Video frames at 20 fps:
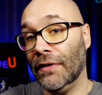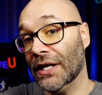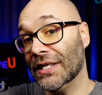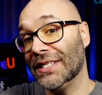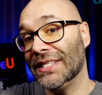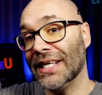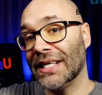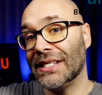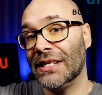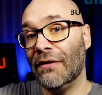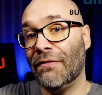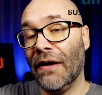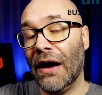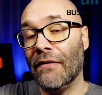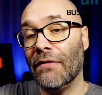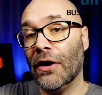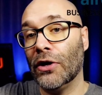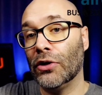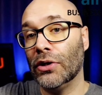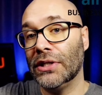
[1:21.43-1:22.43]
a
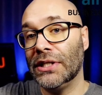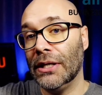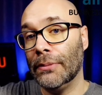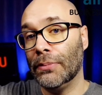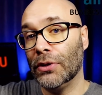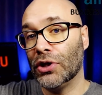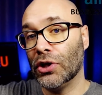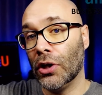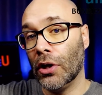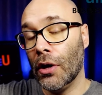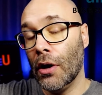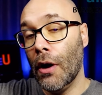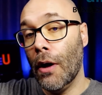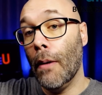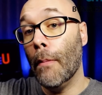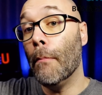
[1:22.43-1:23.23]
6500 temperature